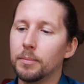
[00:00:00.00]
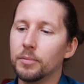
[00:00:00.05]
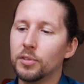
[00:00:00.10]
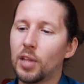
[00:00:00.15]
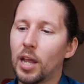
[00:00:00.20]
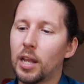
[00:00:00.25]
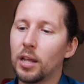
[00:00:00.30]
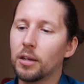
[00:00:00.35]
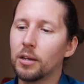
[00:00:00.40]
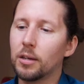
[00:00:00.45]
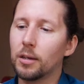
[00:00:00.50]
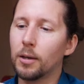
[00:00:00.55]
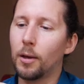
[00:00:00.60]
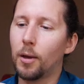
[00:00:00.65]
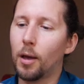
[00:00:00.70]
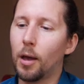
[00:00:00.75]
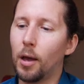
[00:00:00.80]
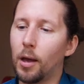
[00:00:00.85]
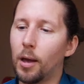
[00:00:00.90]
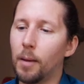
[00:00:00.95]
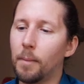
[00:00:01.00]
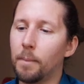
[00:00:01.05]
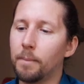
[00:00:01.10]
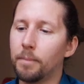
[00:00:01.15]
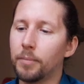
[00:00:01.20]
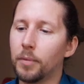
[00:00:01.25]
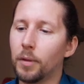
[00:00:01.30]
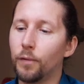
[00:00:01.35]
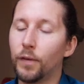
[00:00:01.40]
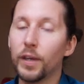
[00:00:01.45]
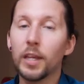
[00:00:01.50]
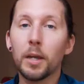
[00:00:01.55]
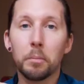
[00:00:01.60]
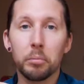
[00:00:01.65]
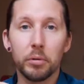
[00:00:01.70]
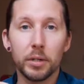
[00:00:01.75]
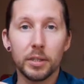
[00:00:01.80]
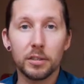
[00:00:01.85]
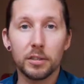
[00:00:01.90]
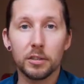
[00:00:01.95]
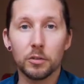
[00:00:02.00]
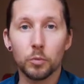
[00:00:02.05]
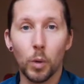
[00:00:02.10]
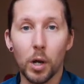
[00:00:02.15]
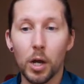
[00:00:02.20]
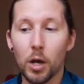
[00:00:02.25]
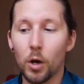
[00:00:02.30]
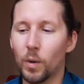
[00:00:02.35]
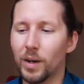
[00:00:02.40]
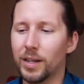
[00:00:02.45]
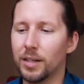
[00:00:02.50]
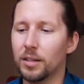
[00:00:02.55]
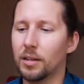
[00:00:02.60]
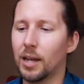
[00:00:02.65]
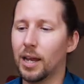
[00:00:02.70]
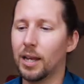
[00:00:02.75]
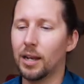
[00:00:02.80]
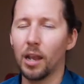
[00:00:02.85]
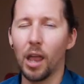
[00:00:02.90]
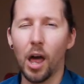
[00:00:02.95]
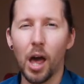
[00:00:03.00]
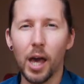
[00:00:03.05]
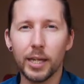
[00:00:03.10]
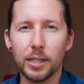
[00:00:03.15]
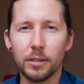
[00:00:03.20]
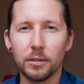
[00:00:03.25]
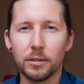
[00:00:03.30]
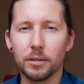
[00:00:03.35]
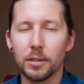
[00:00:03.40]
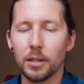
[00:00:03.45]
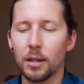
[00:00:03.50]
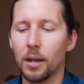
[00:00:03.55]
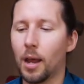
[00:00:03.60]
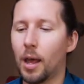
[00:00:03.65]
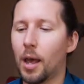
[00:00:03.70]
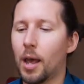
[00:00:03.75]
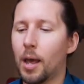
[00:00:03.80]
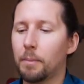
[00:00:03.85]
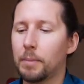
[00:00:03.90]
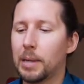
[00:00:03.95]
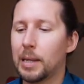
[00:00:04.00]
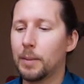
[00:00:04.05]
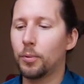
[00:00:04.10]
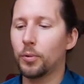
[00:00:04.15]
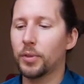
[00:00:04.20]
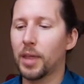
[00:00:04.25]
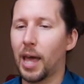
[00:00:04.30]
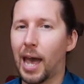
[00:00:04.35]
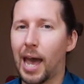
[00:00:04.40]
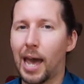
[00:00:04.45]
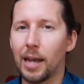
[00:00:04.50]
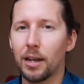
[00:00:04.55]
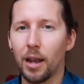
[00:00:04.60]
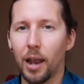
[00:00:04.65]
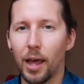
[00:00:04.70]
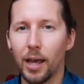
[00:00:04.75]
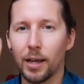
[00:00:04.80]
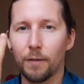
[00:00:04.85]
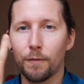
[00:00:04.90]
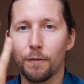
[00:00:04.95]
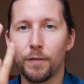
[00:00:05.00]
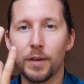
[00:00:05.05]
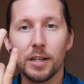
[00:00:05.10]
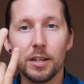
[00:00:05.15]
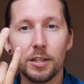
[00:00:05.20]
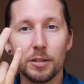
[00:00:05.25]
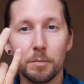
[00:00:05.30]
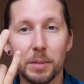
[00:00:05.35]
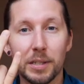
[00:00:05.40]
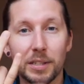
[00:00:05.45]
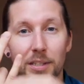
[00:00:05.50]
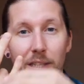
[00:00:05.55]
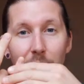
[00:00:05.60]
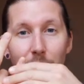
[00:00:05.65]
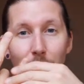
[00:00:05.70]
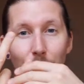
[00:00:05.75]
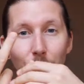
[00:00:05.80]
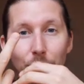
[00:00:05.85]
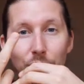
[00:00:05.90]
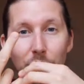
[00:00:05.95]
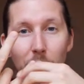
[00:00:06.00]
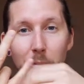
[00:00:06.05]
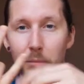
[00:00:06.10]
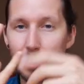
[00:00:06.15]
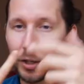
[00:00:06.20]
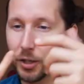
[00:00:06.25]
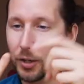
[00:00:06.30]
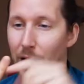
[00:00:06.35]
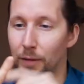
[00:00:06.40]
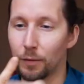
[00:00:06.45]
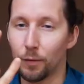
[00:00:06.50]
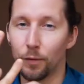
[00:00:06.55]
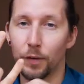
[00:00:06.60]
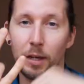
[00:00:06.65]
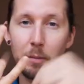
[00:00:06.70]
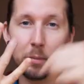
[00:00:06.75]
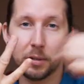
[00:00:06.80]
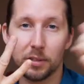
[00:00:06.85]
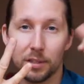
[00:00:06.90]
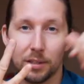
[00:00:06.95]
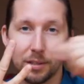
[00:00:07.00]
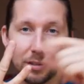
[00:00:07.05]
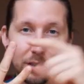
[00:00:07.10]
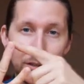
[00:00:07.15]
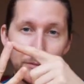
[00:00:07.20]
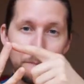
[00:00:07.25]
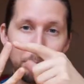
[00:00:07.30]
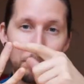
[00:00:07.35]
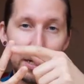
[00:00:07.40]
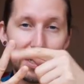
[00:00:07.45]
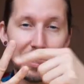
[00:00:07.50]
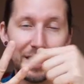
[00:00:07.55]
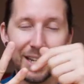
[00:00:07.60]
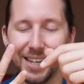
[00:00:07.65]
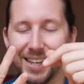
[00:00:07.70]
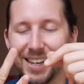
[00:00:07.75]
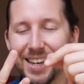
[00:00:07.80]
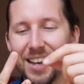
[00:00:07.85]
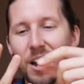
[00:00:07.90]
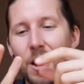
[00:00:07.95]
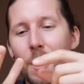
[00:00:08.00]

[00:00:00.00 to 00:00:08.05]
delicate fingerprints as well and lines, and people that had like fingers missing, for example. I don't have a finger missing, I just bent it.